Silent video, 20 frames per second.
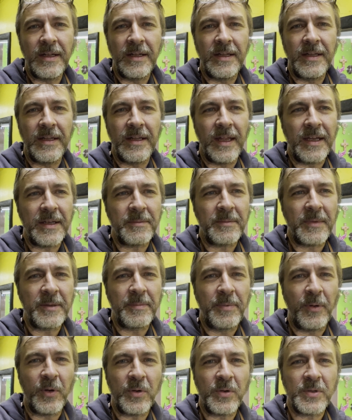like my
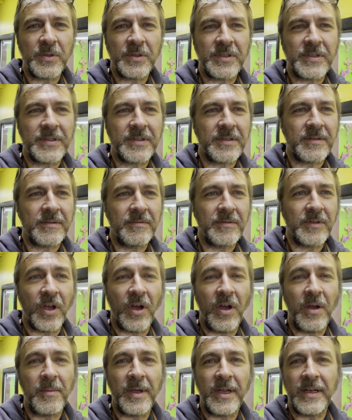posts,
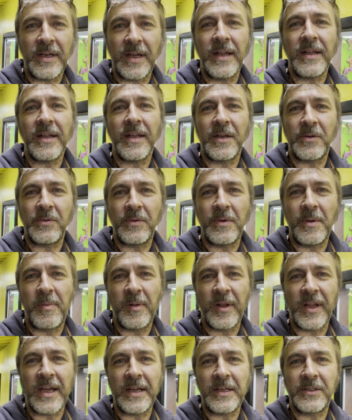comment. I like
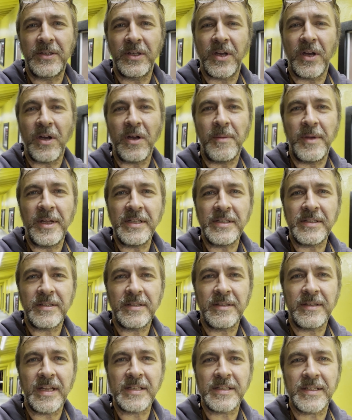replying to comments.
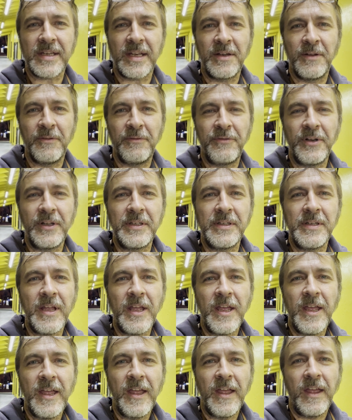That's kind of fun.
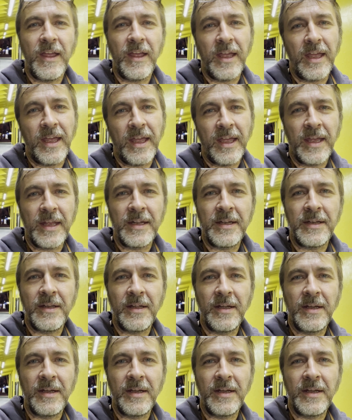And